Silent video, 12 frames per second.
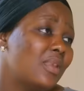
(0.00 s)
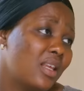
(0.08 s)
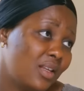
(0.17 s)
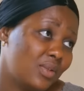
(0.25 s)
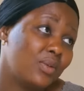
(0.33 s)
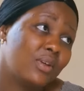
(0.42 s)

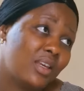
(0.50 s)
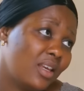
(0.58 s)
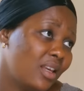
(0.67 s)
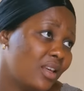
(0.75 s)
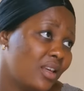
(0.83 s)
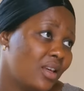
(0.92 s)
Nee, it's
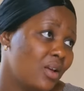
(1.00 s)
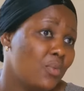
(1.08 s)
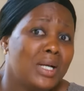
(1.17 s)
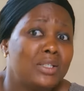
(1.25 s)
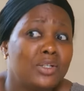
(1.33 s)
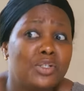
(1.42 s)
okay.
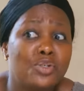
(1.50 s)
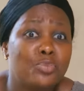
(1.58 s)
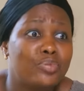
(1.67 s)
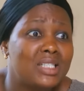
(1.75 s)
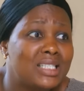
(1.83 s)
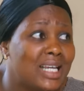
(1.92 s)
Why don't
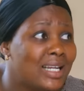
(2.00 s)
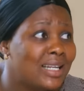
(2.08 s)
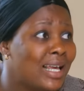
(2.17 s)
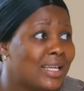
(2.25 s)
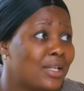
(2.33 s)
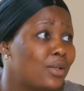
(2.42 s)
you
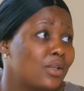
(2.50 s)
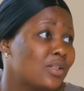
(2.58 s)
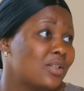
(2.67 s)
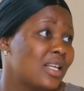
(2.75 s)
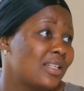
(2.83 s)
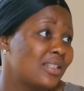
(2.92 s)
pretend like it doesn't